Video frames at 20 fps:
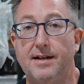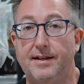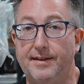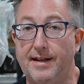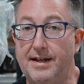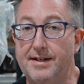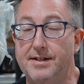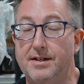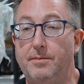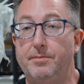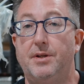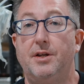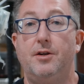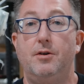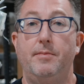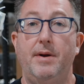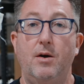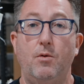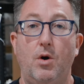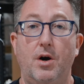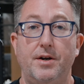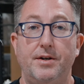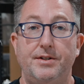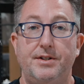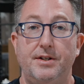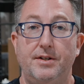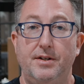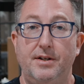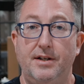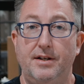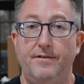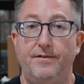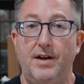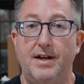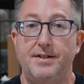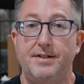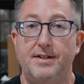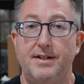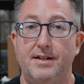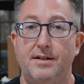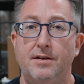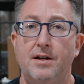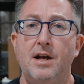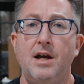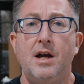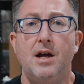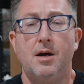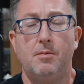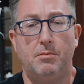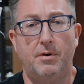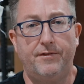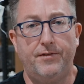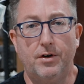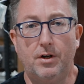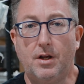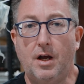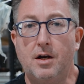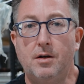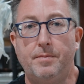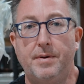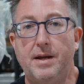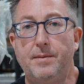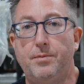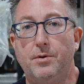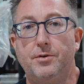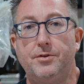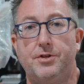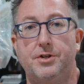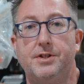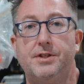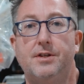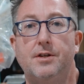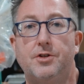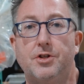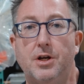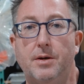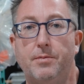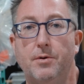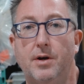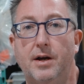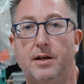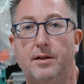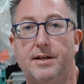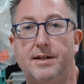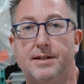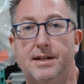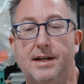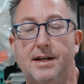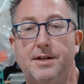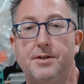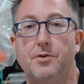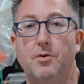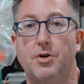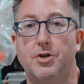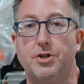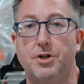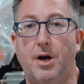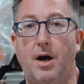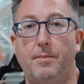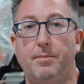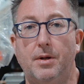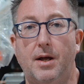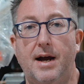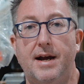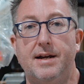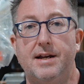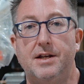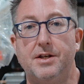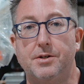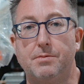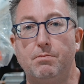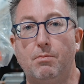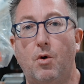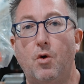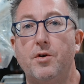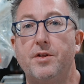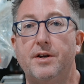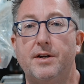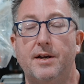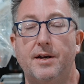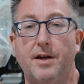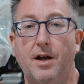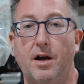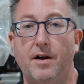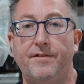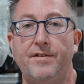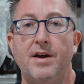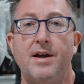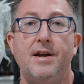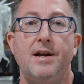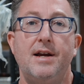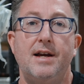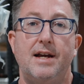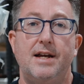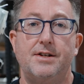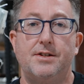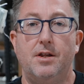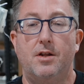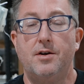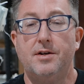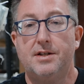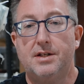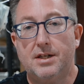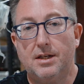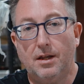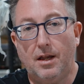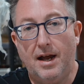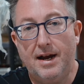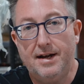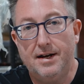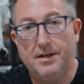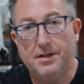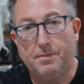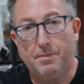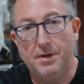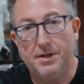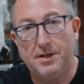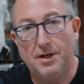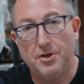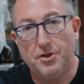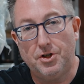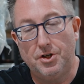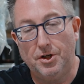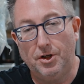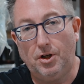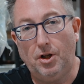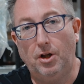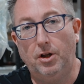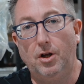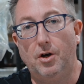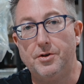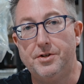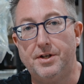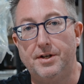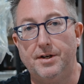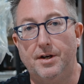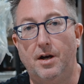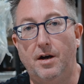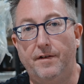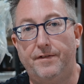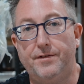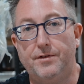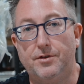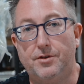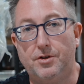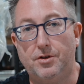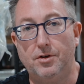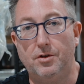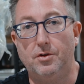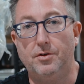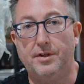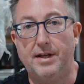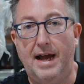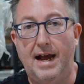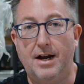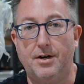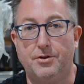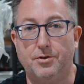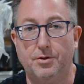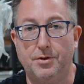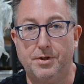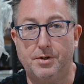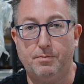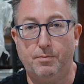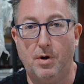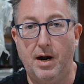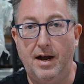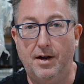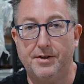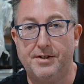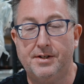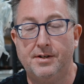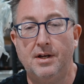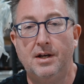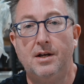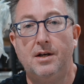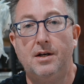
and that's something you may want to invest in. But for a lot of people, just the cheaper LEDs or a shop light is more than enough, as long as the light is positioned close enough to the actual sprouts.